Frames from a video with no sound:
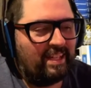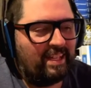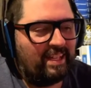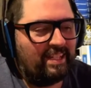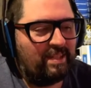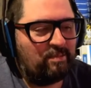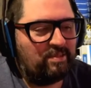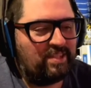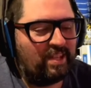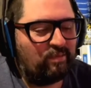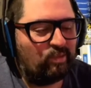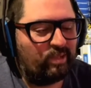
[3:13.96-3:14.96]
it was
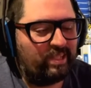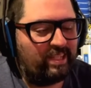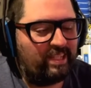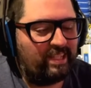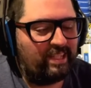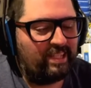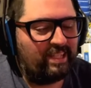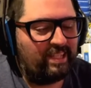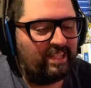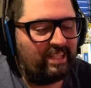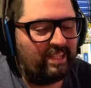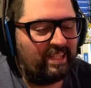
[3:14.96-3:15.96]

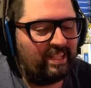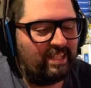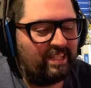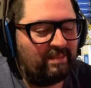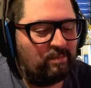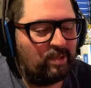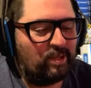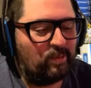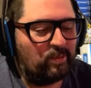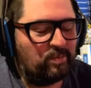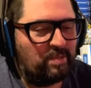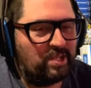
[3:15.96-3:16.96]
definitely one of
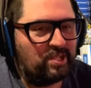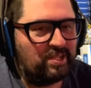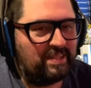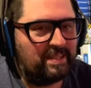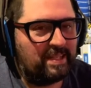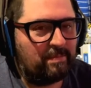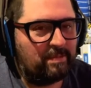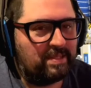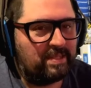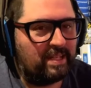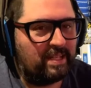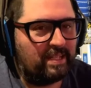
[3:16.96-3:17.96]
those missions that was
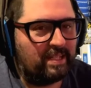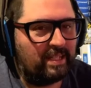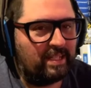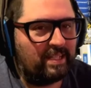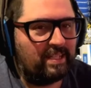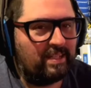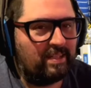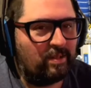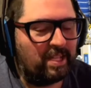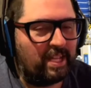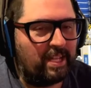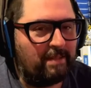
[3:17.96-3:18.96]
kind of like,
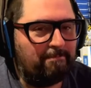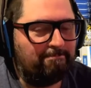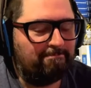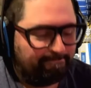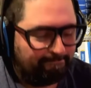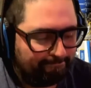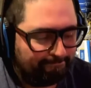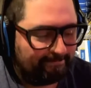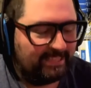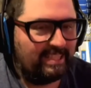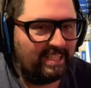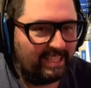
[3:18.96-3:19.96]
okay,
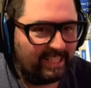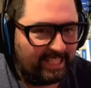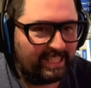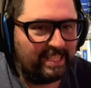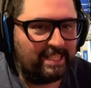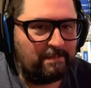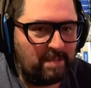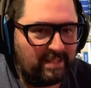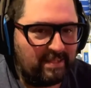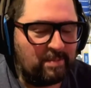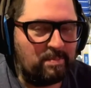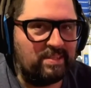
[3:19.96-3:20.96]
I
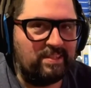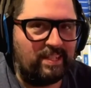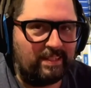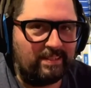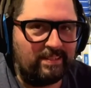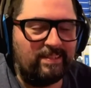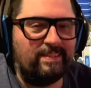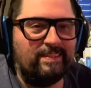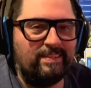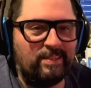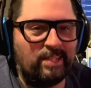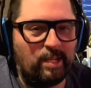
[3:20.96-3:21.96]
made some mistakes.
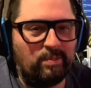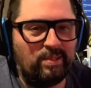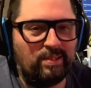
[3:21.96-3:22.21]
Time